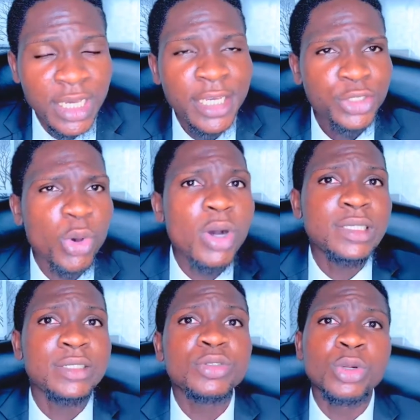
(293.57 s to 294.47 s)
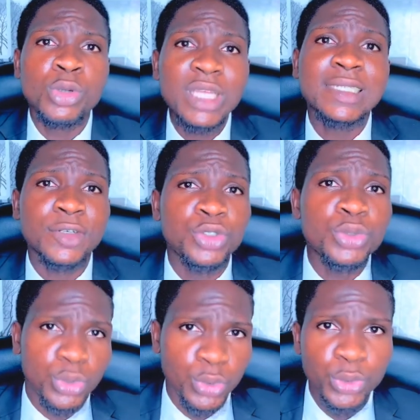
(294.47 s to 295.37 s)
So until the law tells you
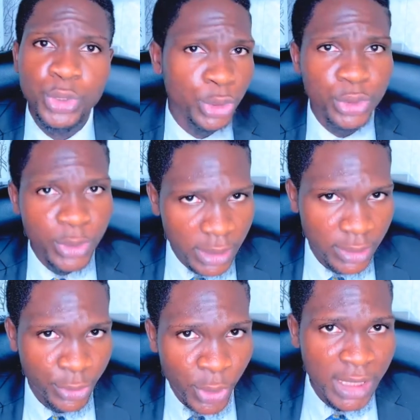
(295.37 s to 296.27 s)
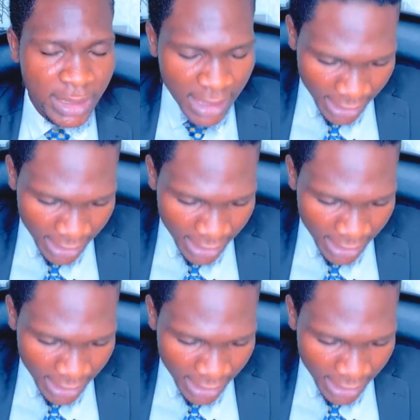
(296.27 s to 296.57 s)
to, you shouldn't. Do you understand?